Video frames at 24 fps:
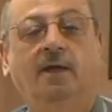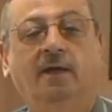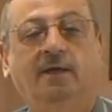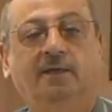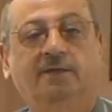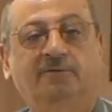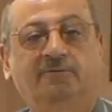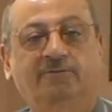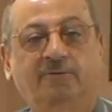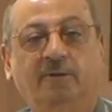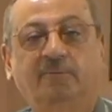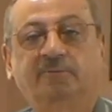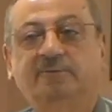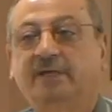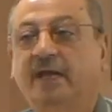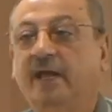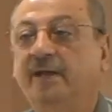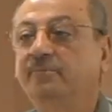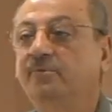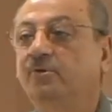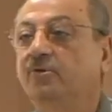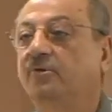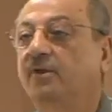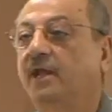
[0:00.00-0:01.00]
from
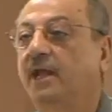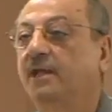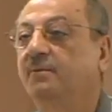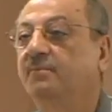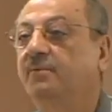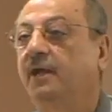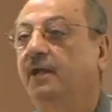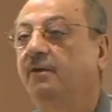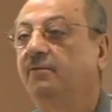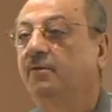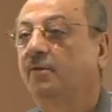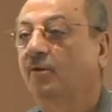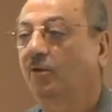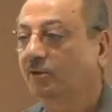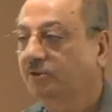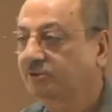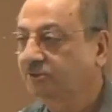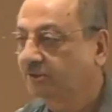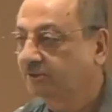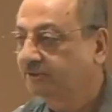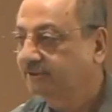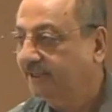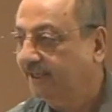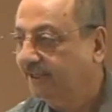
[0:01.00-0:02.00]
time to time, I will
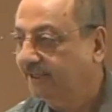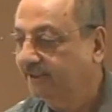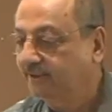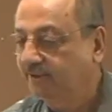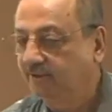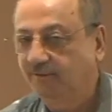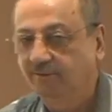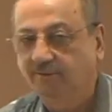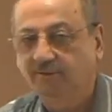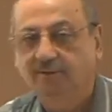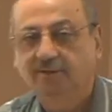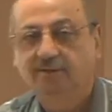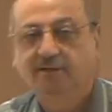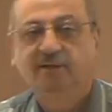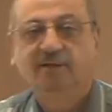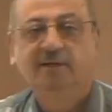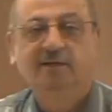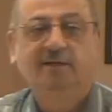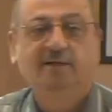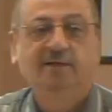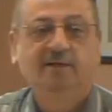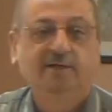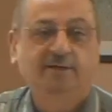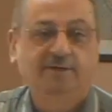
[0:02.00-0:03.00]
also tell you,
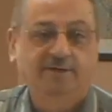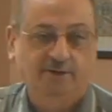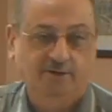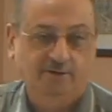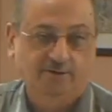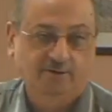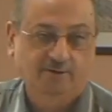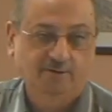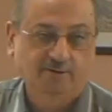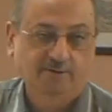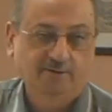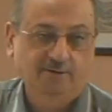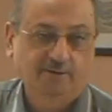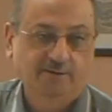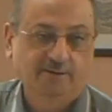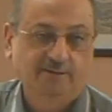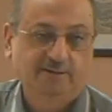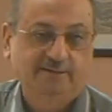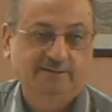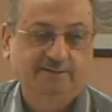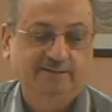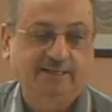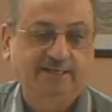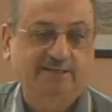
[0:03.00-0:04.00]

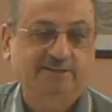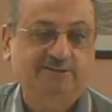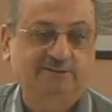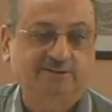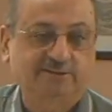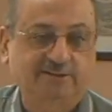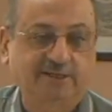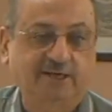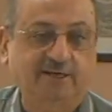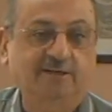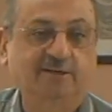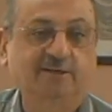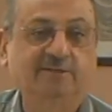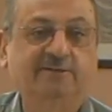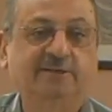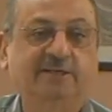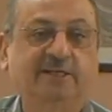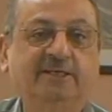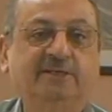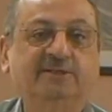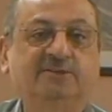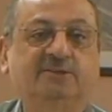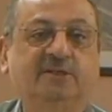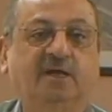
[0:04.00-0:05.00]
that certain
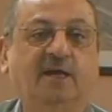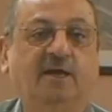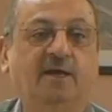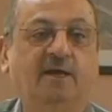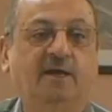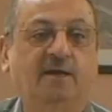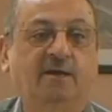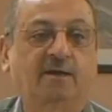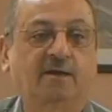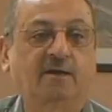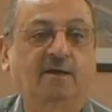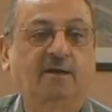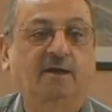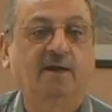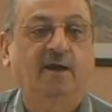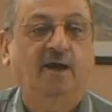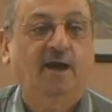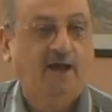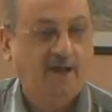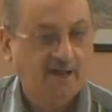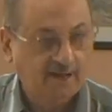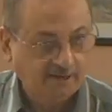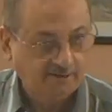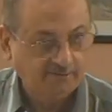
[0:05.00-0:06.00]
things are
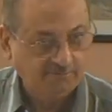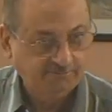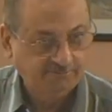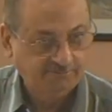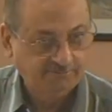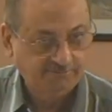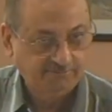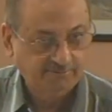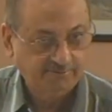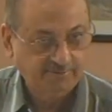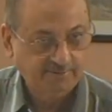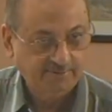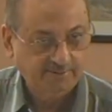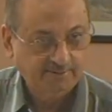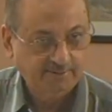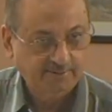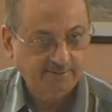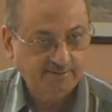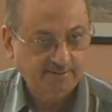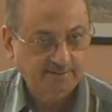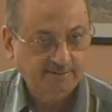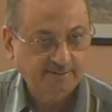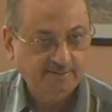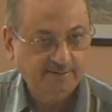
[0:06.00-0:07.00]
harf
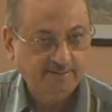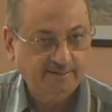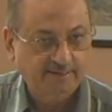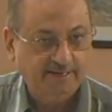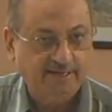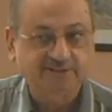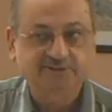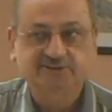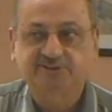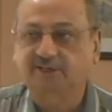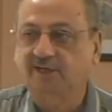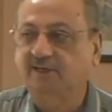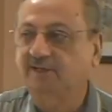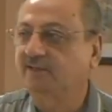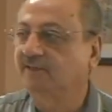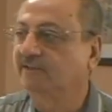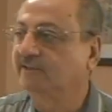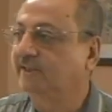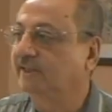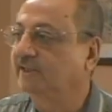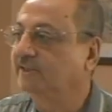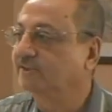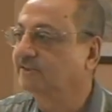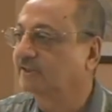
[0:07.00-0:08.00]
and certain
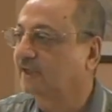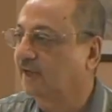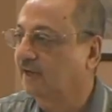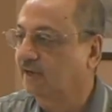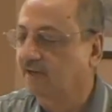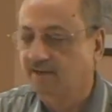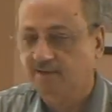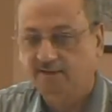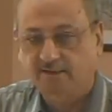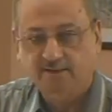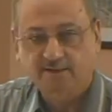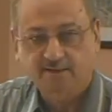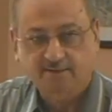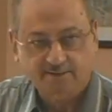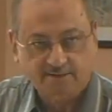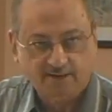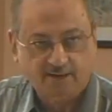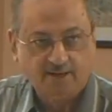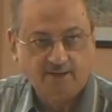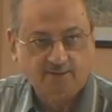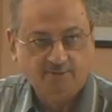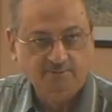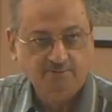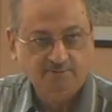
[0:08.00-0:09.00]
things are
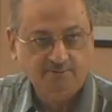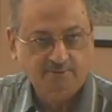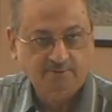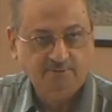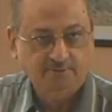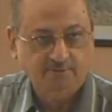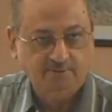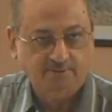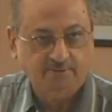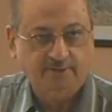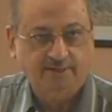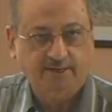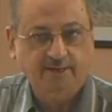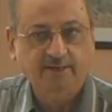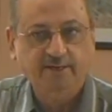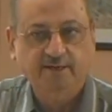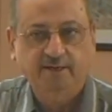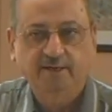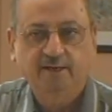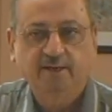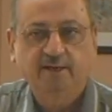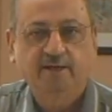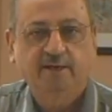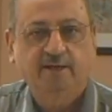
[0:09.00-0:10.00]
noun. Okay?
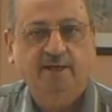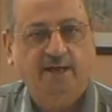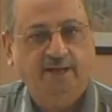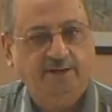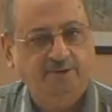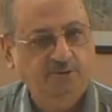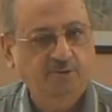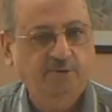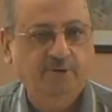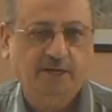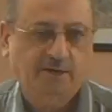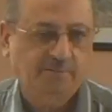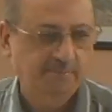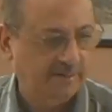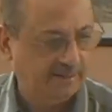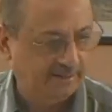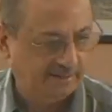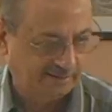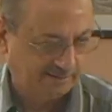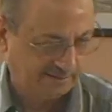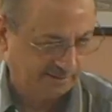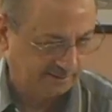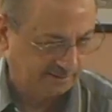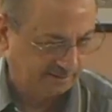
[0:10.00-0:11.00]
And you can make
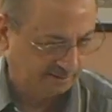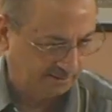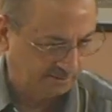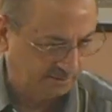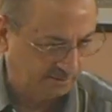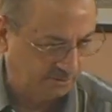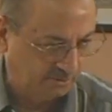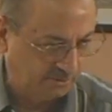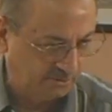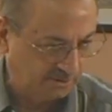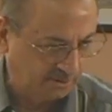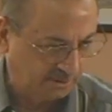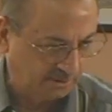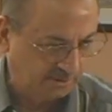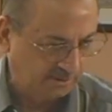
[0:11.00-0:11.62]
a little note.